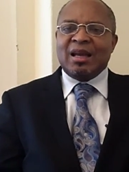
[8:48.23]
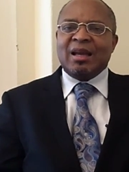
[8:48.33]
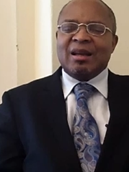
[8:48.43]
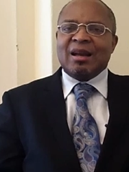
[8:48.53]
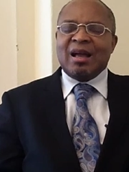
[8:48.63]

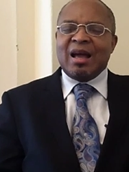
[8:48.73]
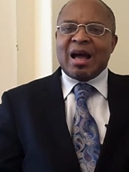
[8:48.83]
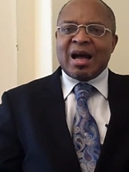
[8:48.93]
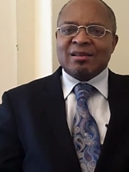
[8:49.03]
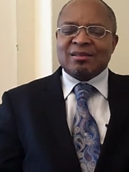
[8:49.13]
And
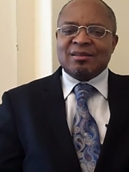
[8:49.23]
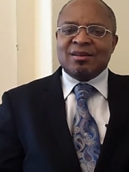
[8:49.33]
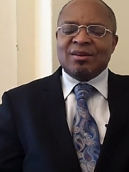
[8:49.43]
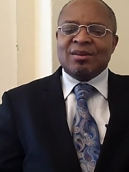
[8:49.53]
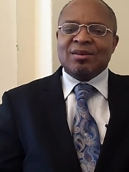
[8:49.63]
as
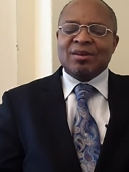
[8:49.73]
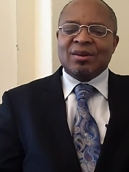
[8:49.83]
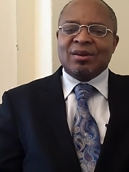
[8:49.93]
the